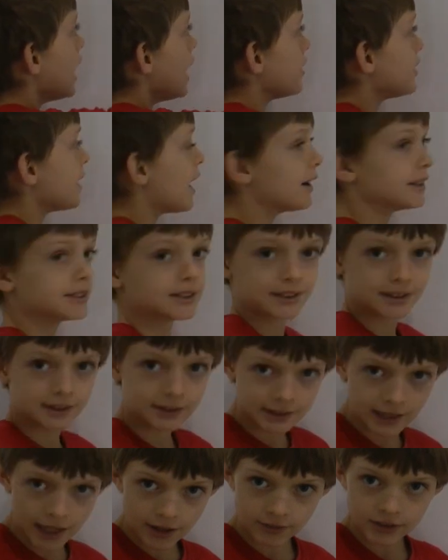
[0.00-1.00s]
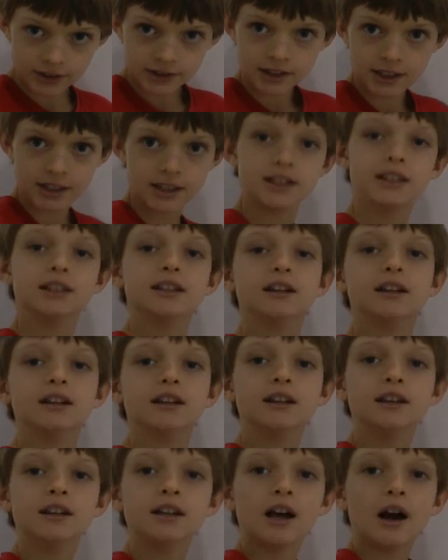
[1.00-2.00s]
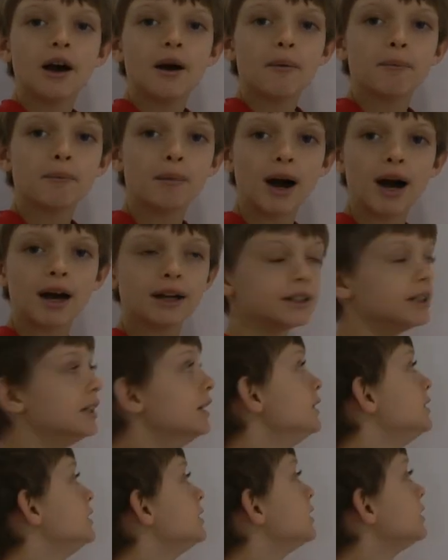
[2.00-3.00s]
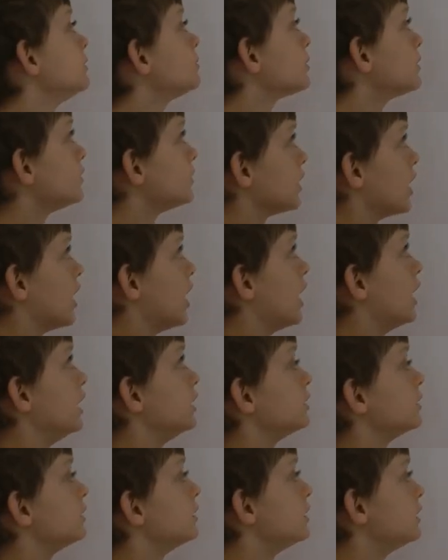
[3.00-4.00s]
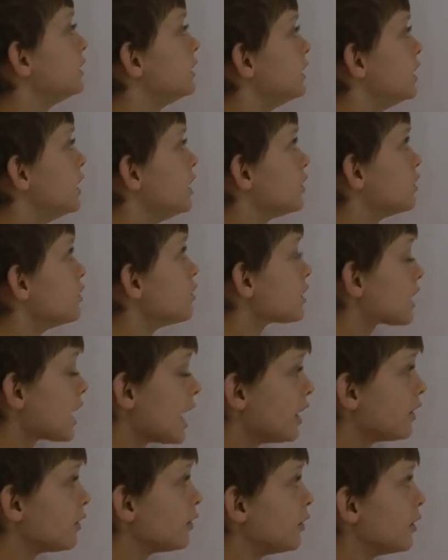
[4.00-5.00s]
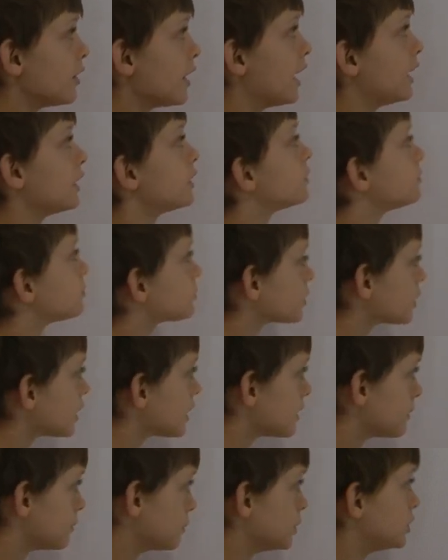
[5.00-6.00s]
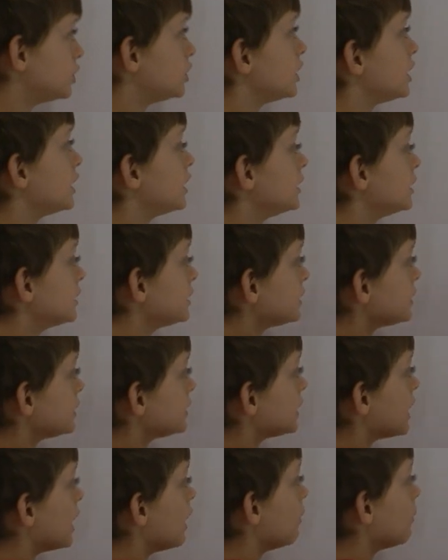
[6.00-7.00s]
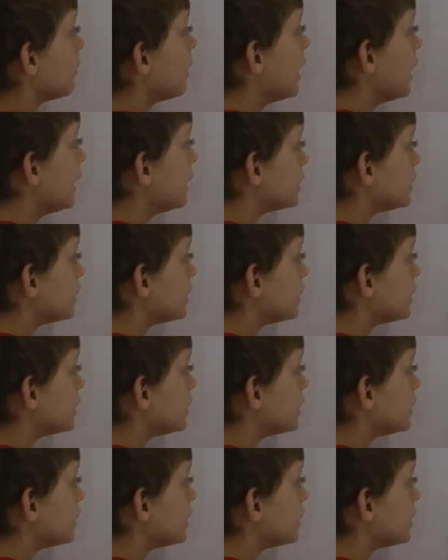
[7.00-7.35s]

and now it's 17 minus 9. You can do that, which is now 8.